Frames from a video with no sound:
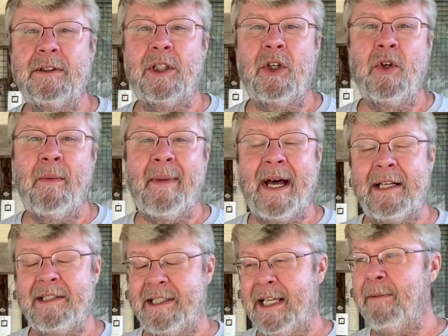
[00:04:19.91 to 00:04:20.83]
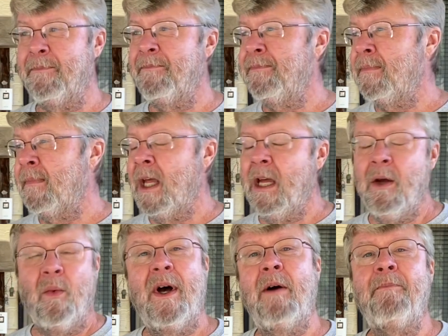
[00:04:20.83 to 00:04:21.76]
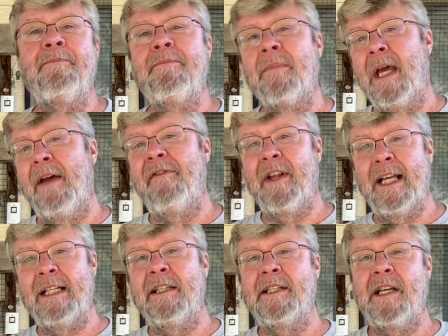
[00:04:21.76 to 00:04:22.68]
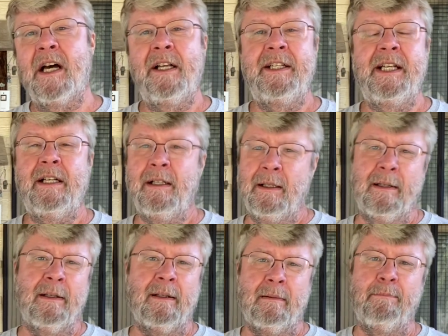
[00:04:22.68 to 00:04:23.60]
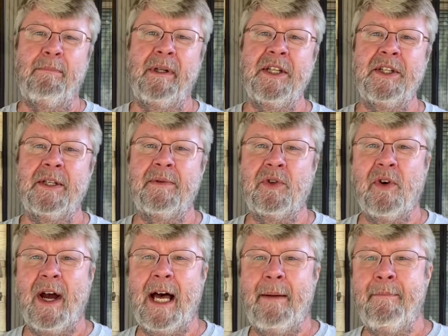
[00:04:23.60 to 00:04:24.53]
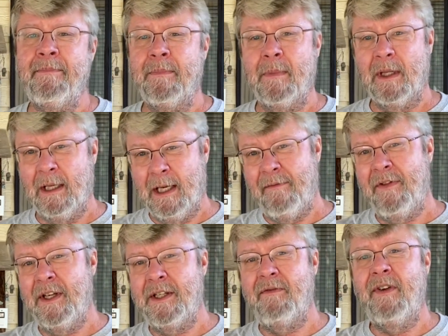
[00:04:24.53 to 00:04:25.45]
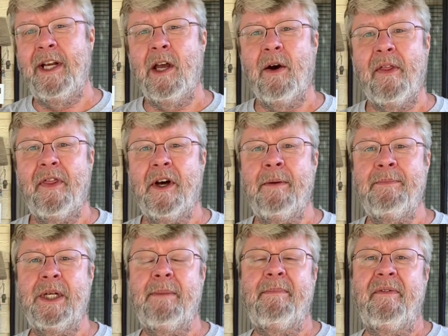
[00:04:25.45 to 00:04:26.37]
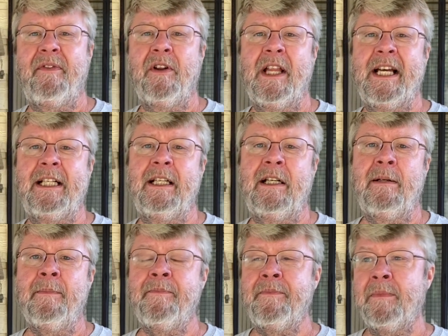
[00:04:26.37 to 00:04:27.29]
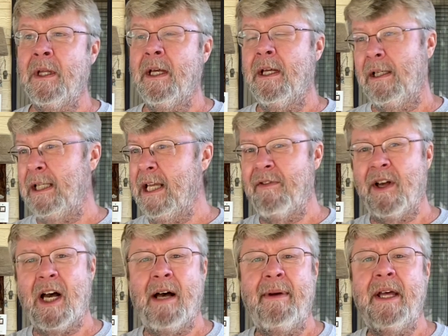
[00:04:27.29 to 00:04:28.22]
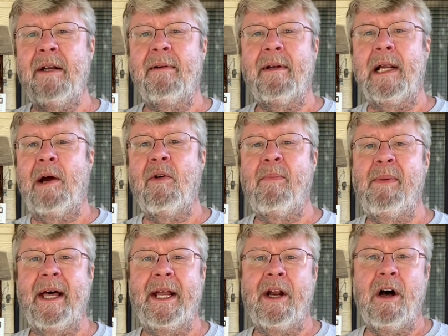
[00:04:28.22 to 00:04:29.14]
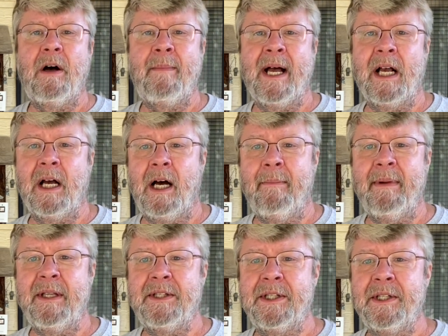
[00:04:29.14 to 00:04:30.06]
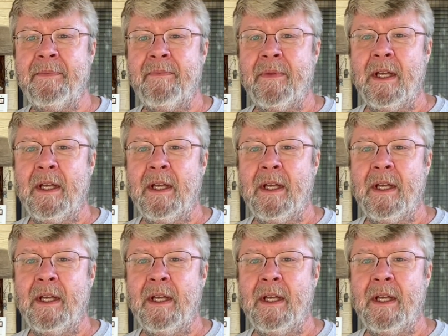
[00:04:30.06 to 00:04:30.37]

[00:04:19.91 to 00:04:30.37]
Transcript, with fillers: So who am I to say? Well, if you like this content, please subscribe. Give this video a thumbs up if you liked it. Leave a comment. I reply to all my comments.